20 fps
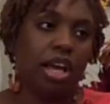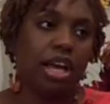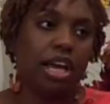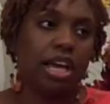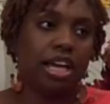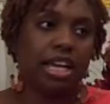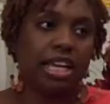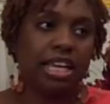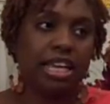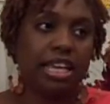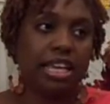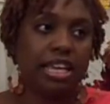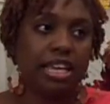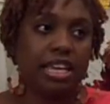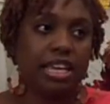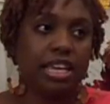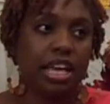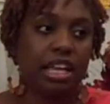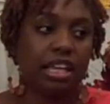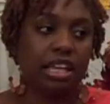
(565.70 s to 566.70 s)
uh,
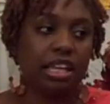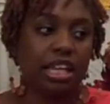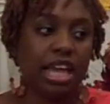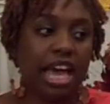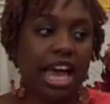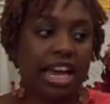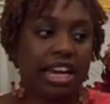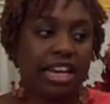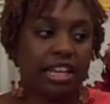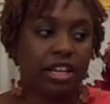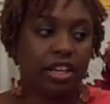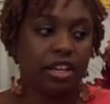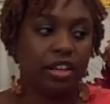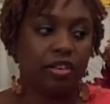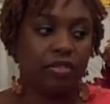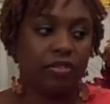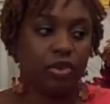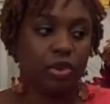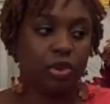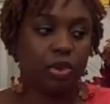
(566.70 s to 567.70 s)
he a lot
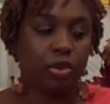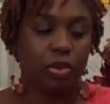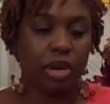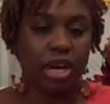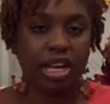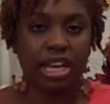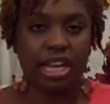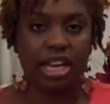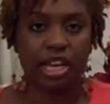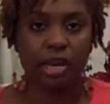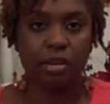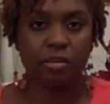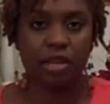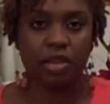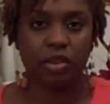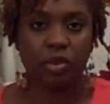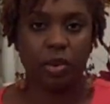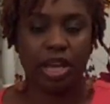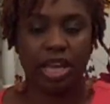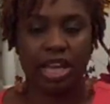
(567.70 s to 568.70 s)
of who I am
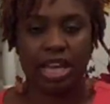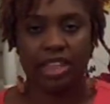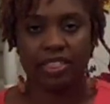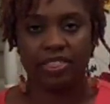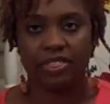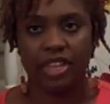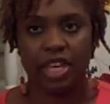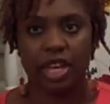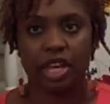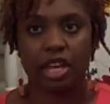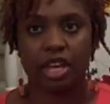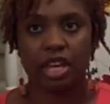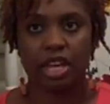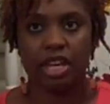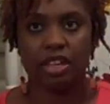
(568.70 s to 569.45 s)
and the way I think